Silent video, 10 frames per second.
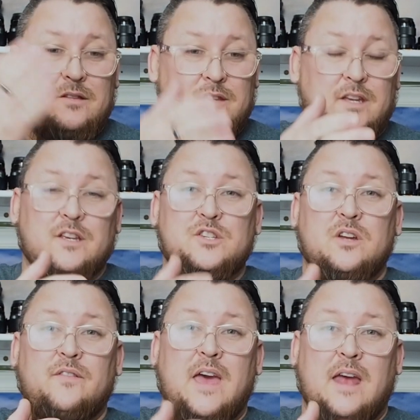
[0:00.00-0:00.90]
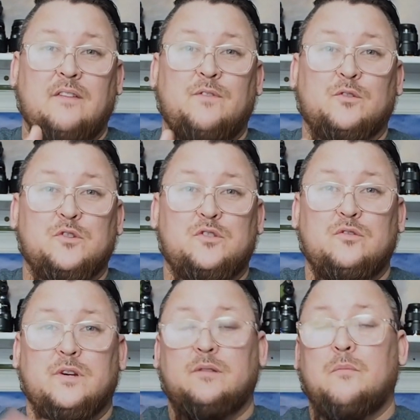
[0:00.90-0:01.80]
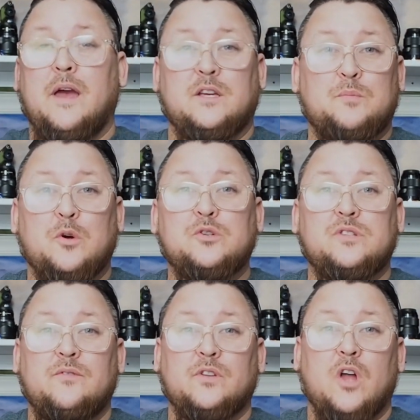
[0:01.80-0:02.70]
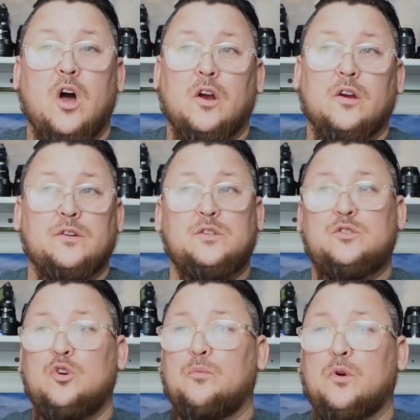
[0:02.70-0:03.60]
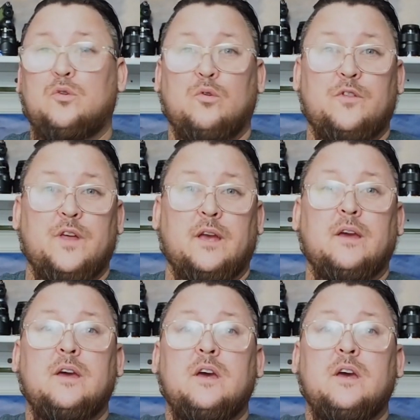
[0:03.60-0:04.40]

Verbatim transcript: the addition of adding filters to it, my exposure is even longer. Super cool thing.